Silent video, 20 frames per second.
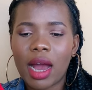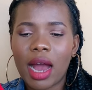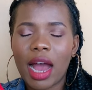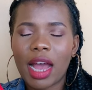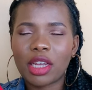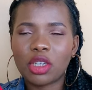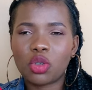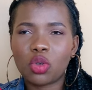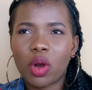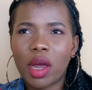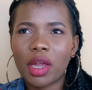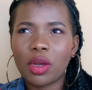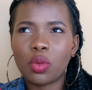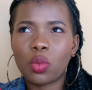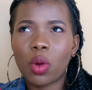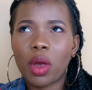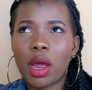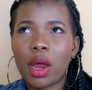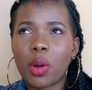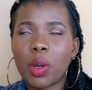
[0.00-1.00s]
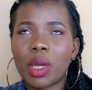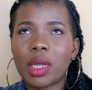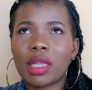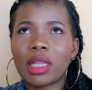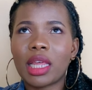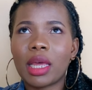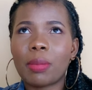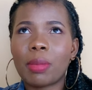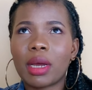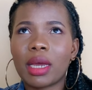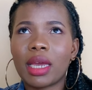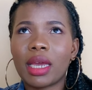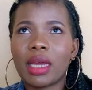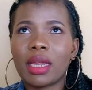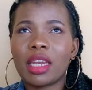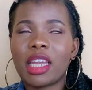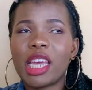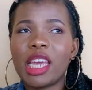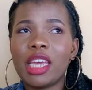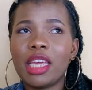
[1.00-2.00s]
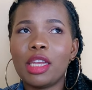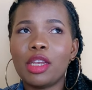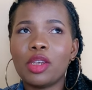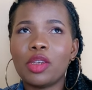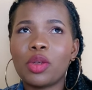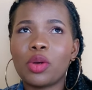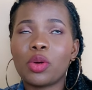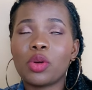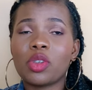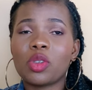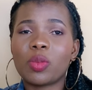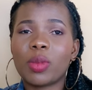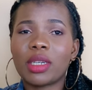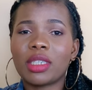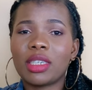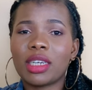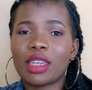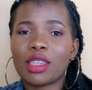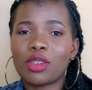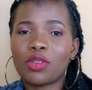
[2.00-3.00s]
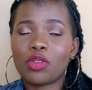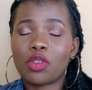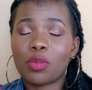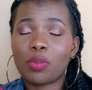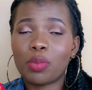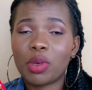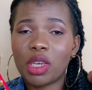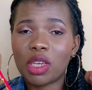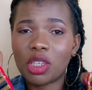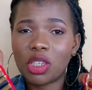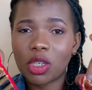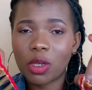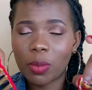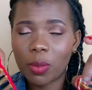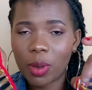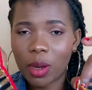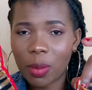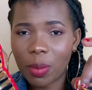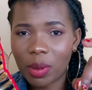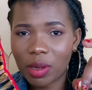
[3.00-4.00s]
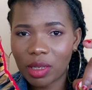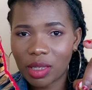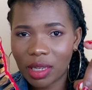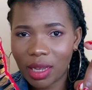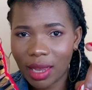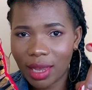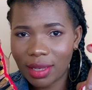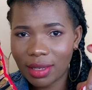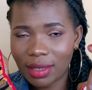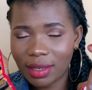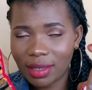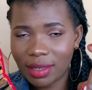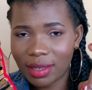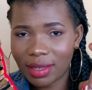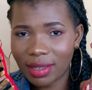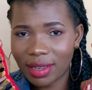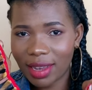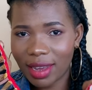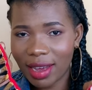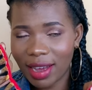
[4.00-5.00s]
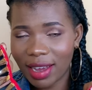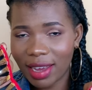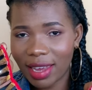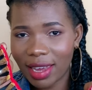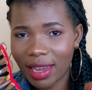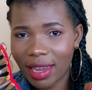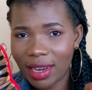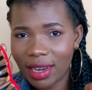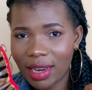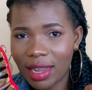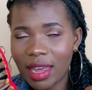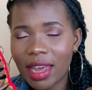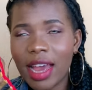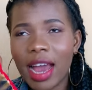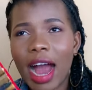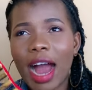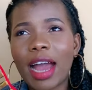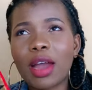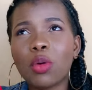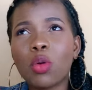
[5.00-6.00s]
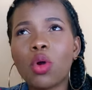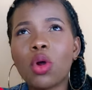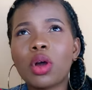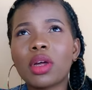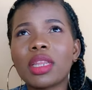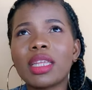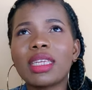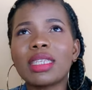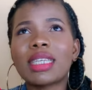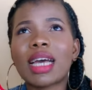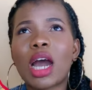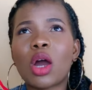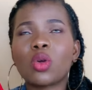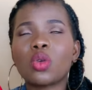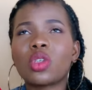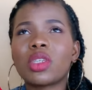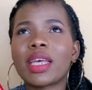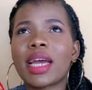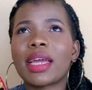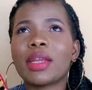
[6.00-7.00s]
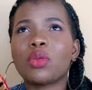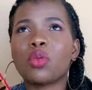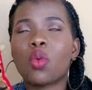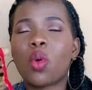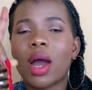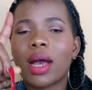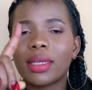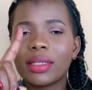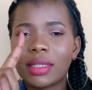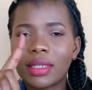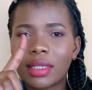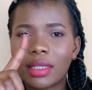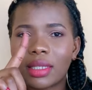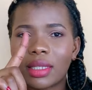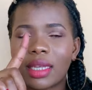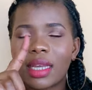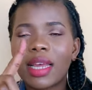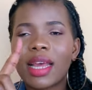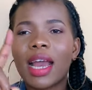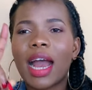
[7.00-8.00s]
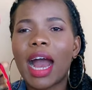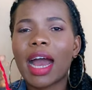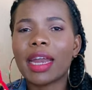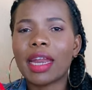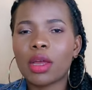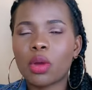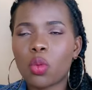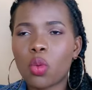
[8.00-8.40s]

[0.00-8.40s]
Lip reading: I tried wearing them again indoors, but just for picture purposes. Again, I wore these outside once, and I